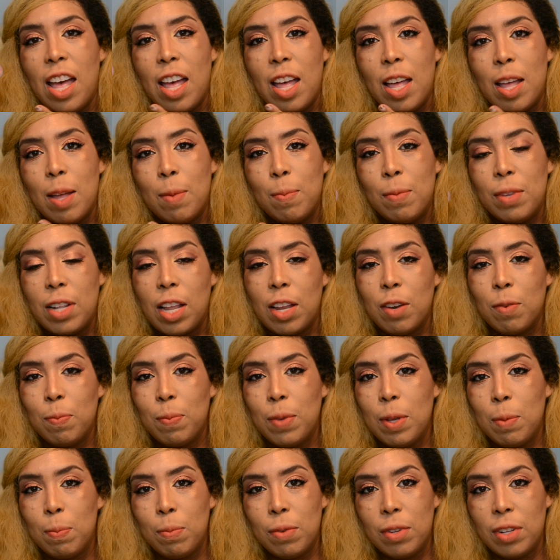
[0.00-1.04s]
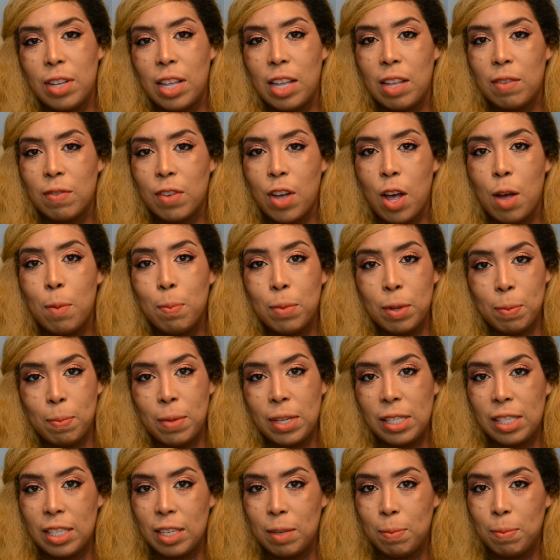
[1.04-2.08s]
A lot of people have
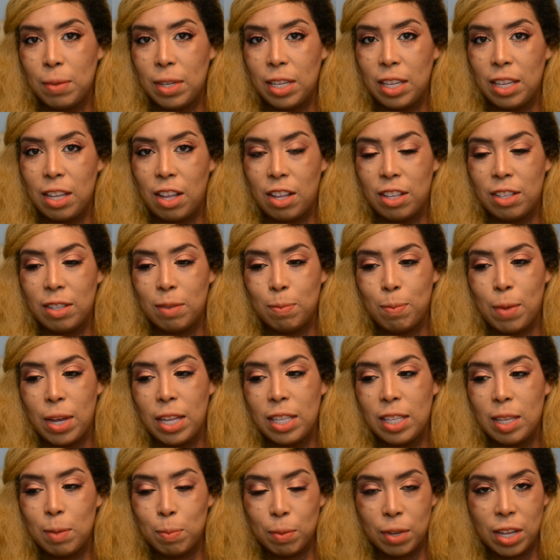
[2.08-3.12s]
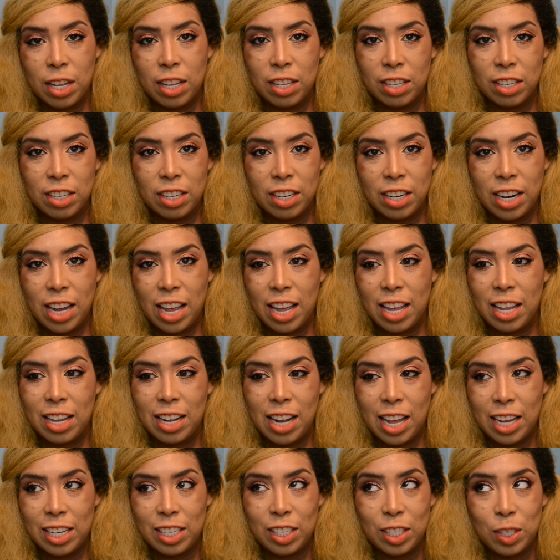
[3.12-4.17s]
complimented me on my lip color,
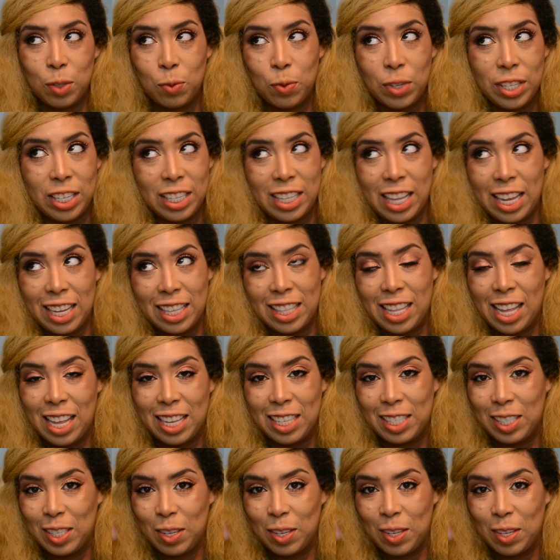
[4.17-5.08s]
and I just really like that.